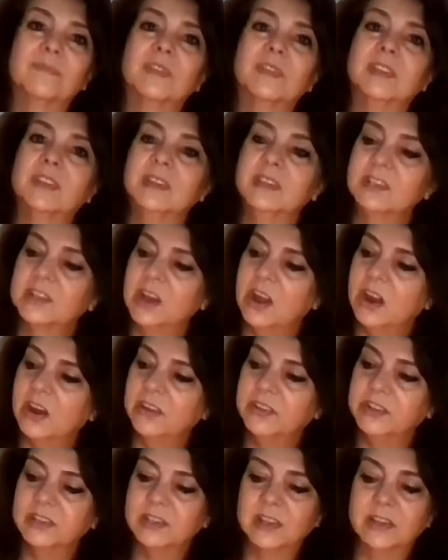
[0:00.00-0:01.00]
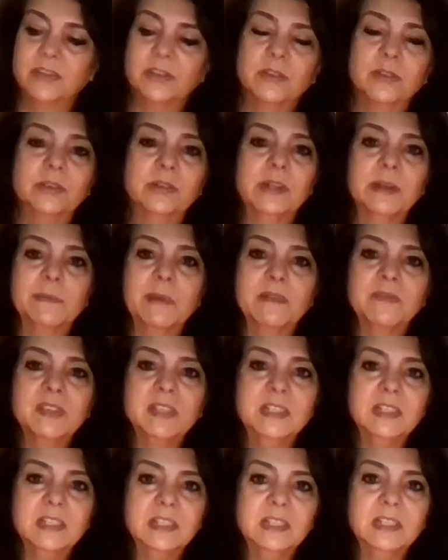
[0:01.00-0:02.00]
This card, this is the third time I've
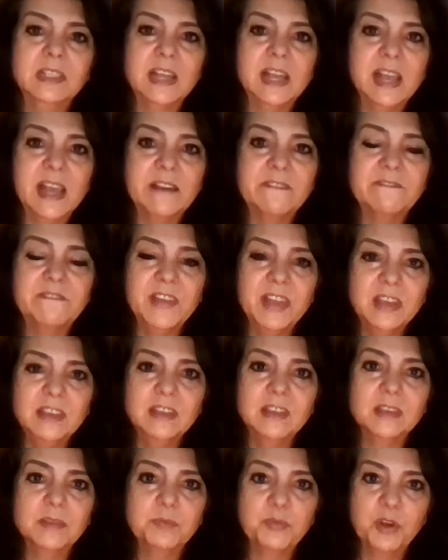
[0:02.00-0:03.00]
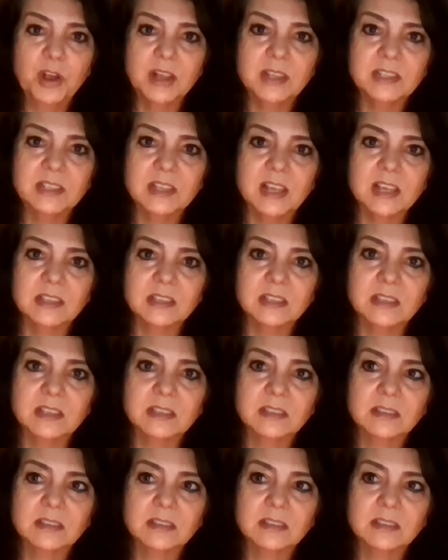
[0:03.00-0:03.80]
seen it today, have faith in the process.